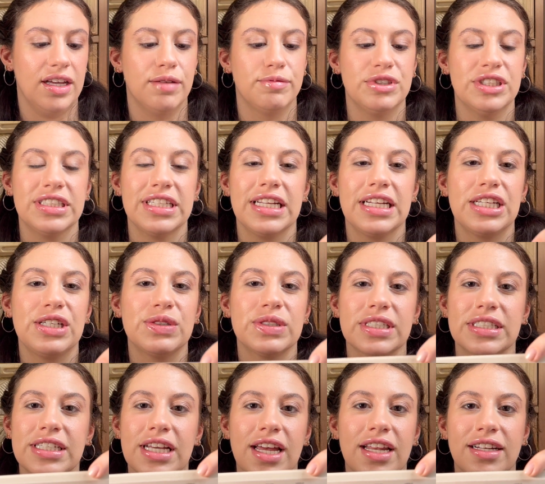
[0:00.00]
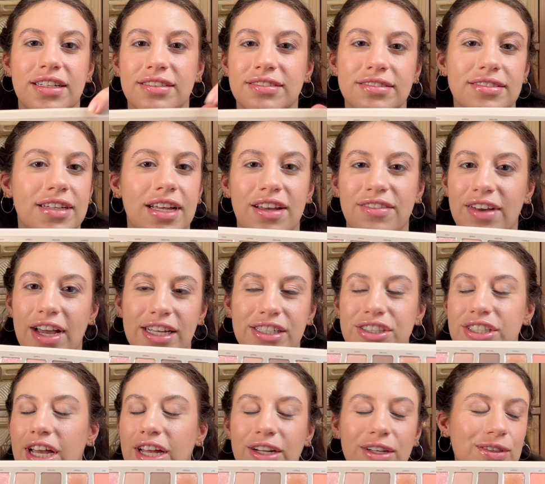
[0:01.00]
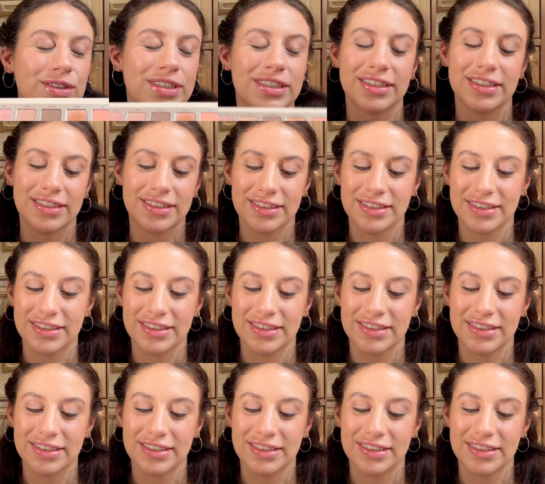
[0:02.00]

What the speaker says: I'm just going to use a ton of eyeshadows.